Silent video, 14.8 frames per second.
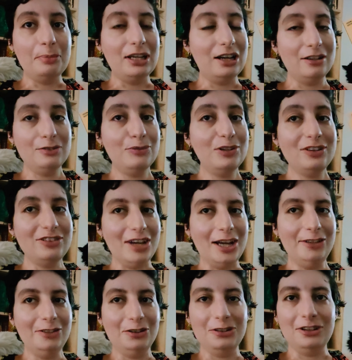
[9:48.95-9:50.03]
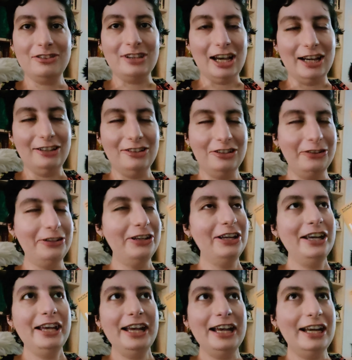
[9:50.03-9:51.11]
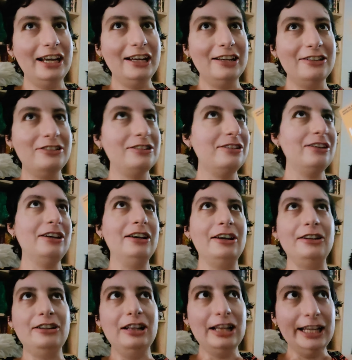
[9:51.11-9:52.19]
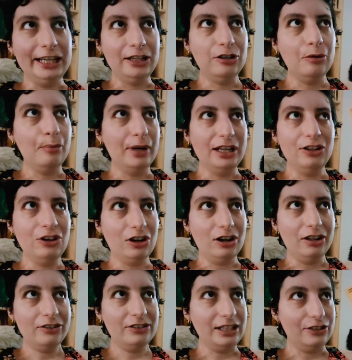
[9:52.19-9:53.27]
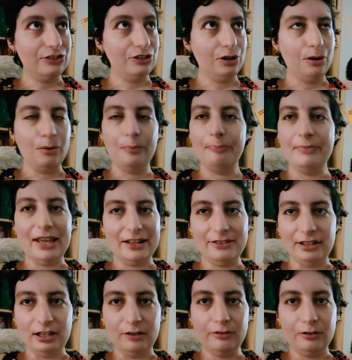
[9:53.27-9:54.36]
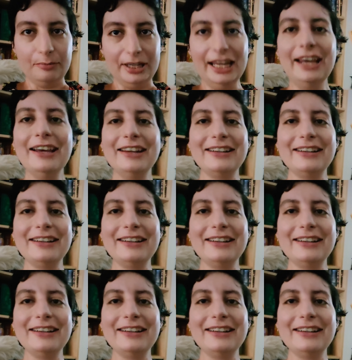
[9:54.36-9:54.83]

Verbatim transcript: Because of the title, the title has a link with Gods, and so that's enough for me.